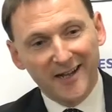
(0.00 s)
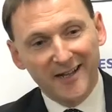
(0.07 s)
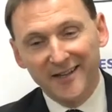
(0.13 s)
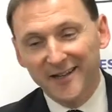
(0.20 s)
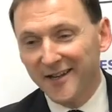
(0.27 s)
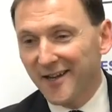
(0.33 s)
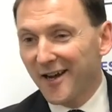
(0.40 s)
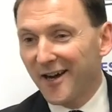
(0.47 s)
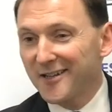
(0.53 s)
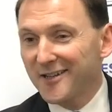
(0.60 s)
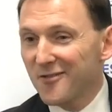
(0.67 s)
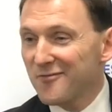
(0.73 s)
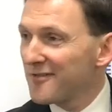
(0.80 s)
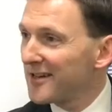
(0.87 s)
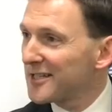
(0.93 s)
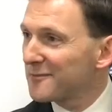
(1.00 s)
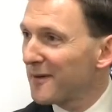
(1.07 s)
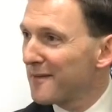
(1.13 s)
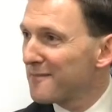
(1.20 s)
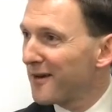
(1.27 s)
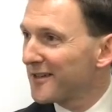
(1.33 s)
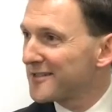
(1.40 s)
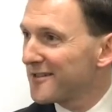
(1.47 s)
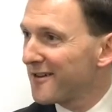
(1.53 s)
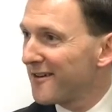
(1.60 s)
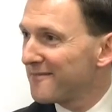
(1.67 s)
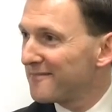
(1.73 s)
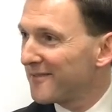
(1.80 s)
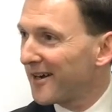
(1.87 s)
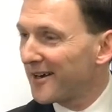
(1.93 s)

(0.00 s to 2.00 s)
I, I don't really spend my time.